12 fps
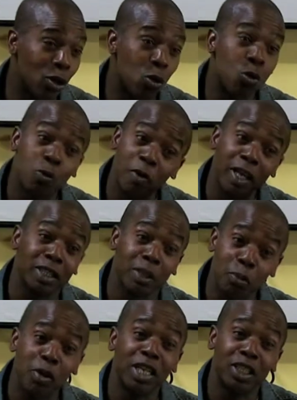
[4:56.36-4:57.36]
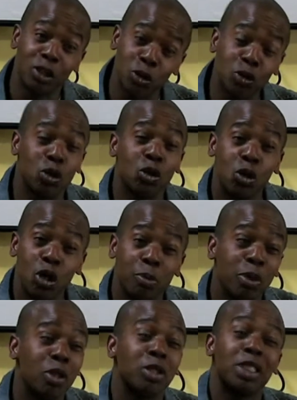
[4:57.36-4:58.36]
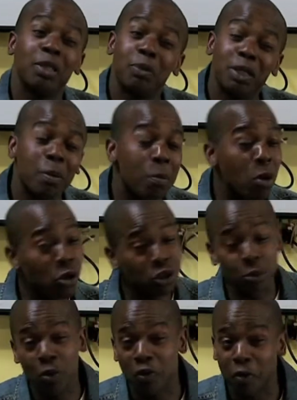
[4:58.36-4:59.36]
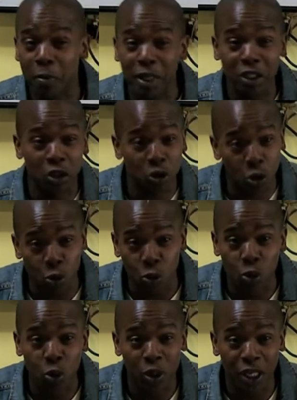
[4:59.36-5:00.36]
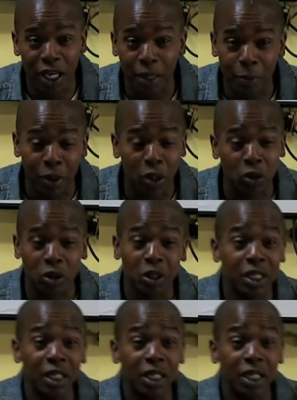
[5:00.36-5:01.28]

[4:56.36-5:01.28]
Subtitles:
all thanks and praise is due to God, because it was impossible for me to do. Yeah, because